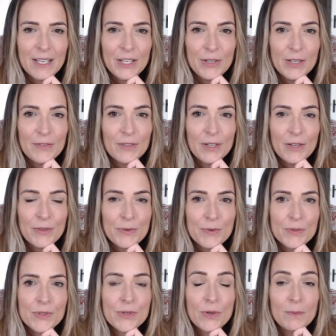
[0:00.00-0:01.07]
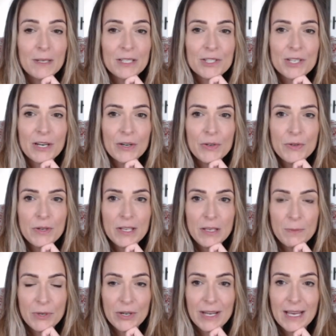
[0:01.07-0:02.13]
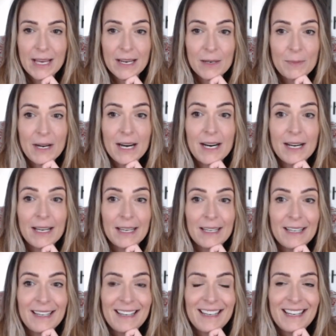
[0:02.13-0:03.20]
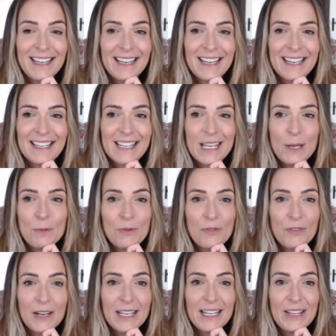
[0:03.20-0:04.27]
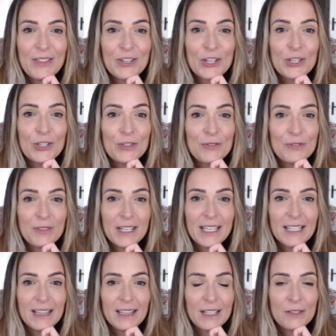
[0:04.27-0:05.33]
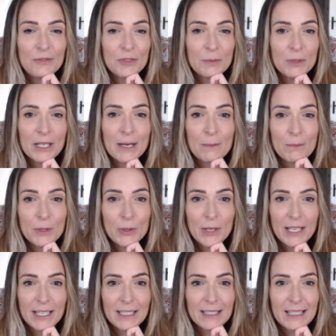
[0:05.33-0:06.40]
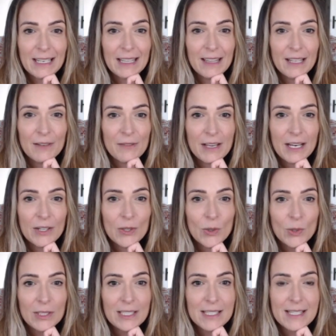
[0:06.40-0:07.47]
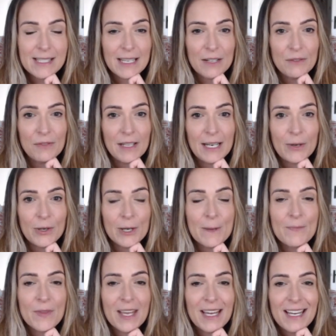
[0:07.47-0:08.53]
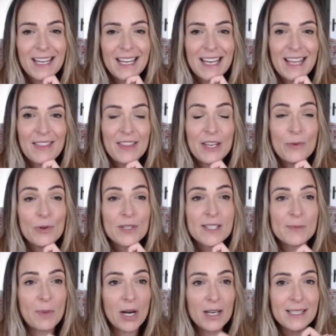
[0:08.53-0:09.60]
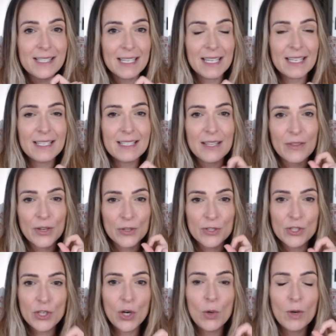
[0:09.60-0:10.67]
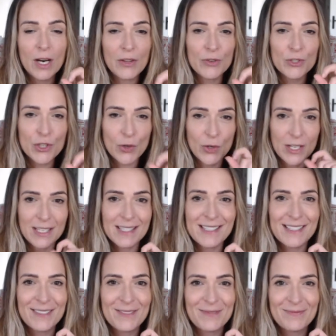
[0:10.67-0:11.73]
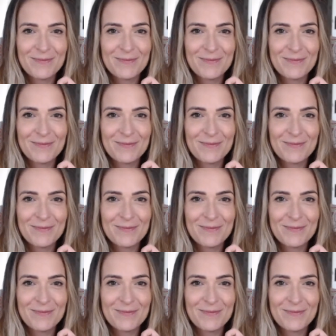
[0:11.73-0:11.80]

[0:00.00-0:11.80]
You have gone through so much. How do you keep your head up high and keep fighting the good fight? Love from Cambodia. I love that. Golden sunflower. The response is there's no other choice.